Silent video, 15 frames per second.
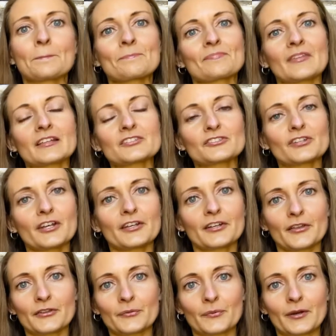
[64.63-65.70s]
Let's try
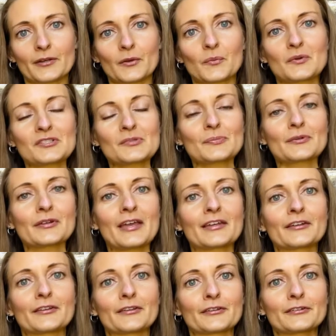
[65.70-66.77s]
another one. Whisper an
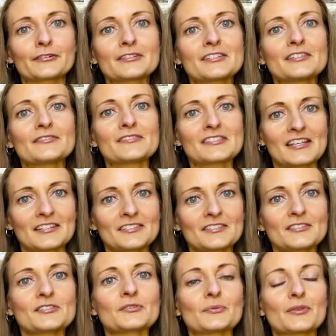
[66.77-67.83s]
alliterative
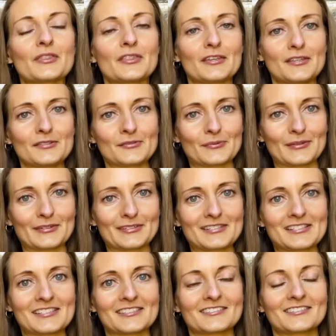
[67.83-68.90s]
sentence with these words.